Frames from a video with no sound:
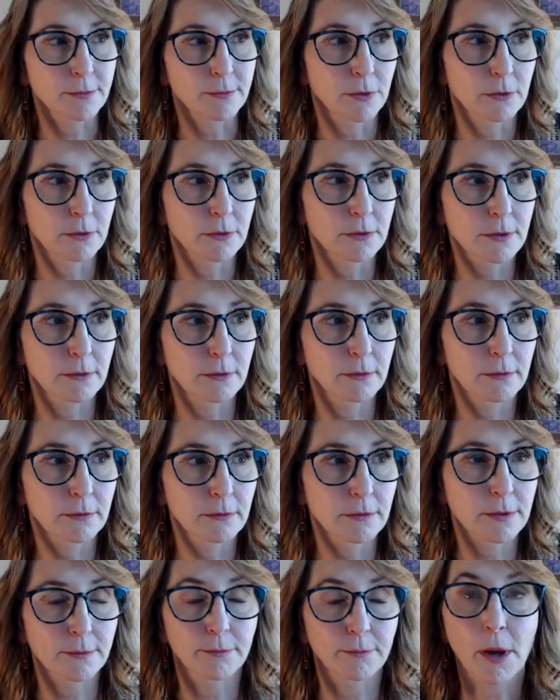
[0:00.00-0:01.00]
some
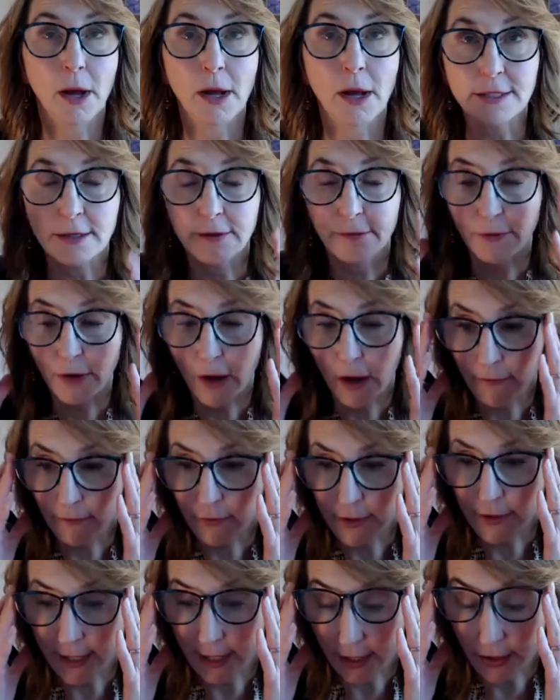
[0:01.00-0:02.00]
positive
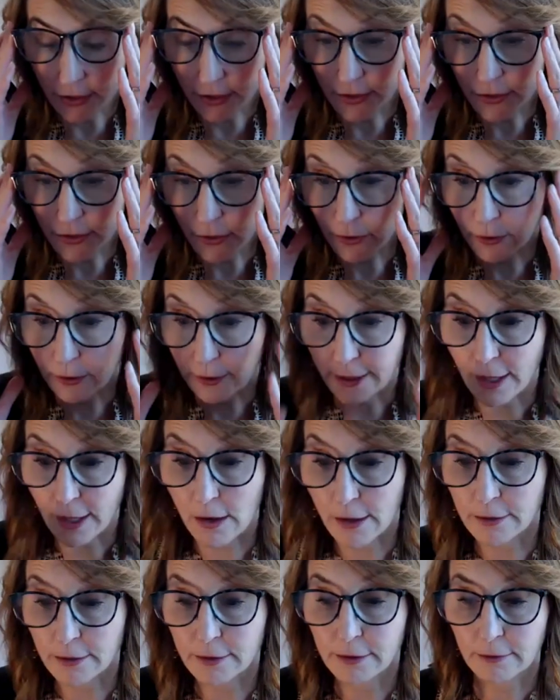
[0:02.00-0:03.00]
conversations early
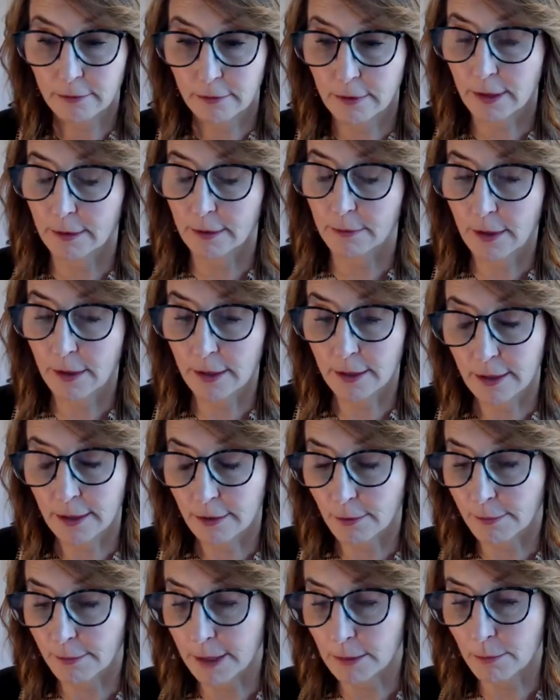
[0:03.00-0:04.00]
on and
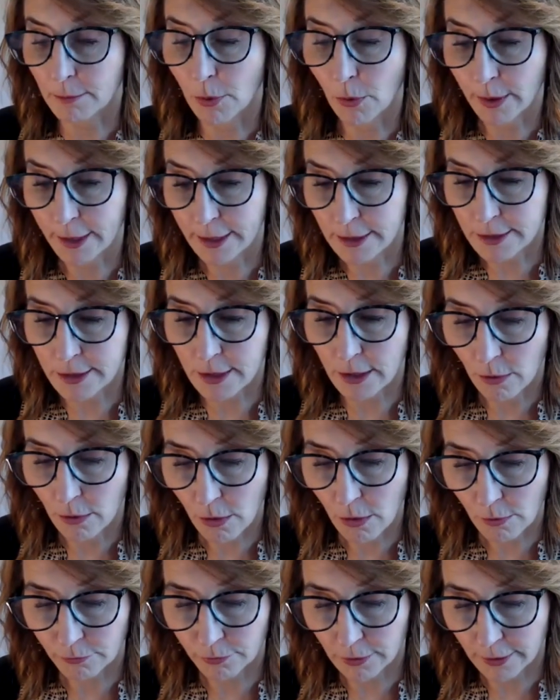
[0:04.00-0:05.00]
at the midpoint. So
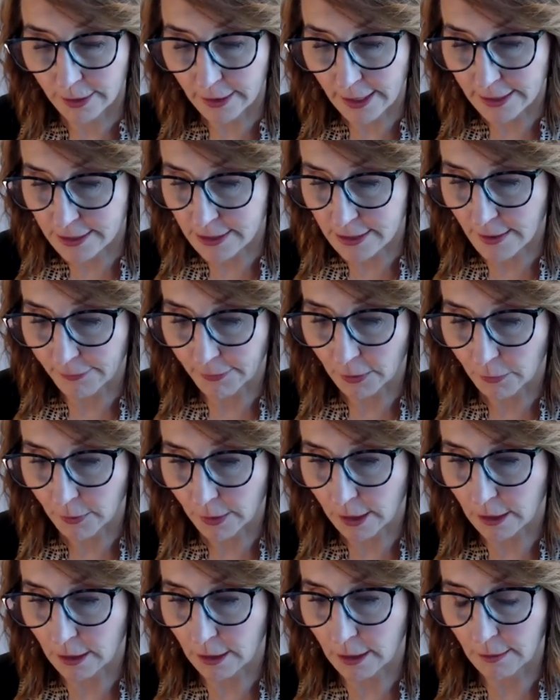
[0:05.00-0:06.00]
hopefully that's something
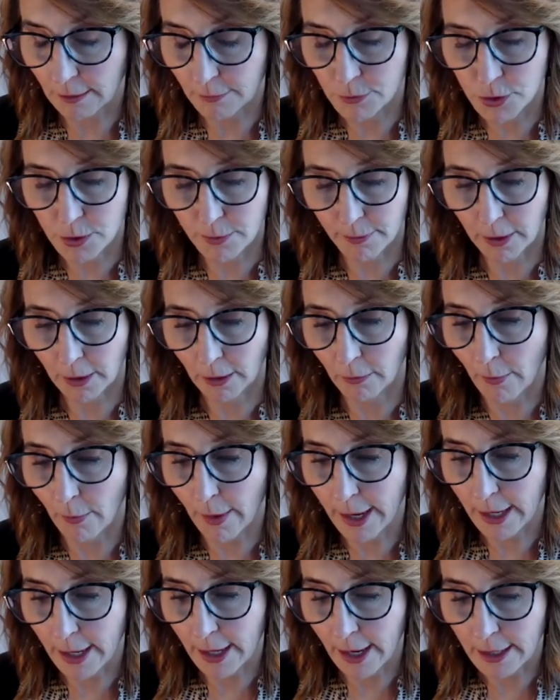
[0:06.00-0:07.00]
we can keep chipping
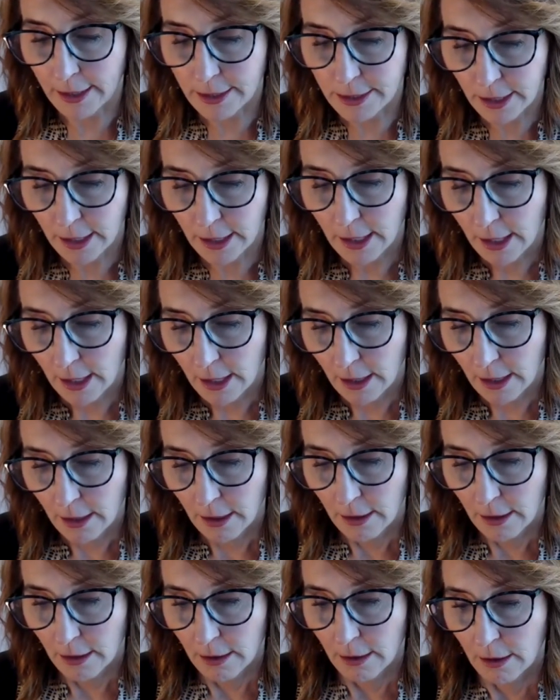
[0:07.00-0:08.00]
away at.
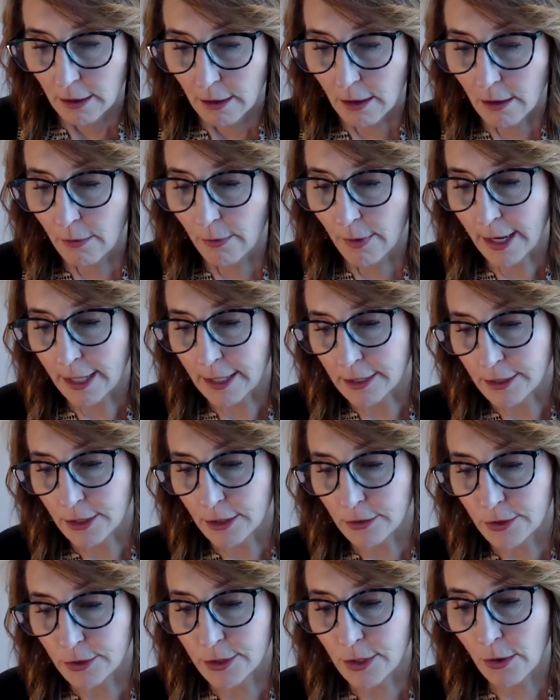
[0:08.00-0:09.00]
All right,
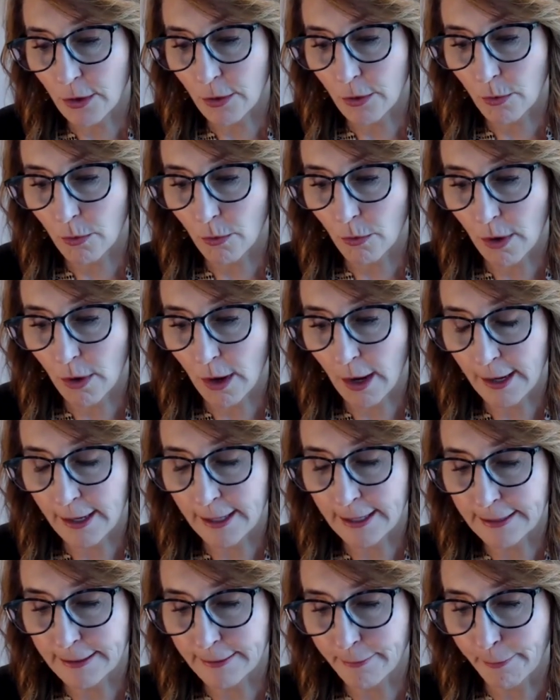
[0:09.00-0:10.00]
so
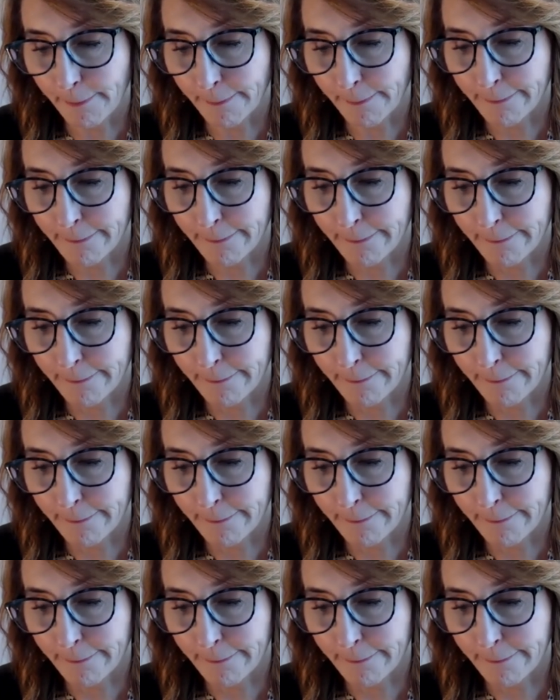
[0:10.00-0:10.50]
I'm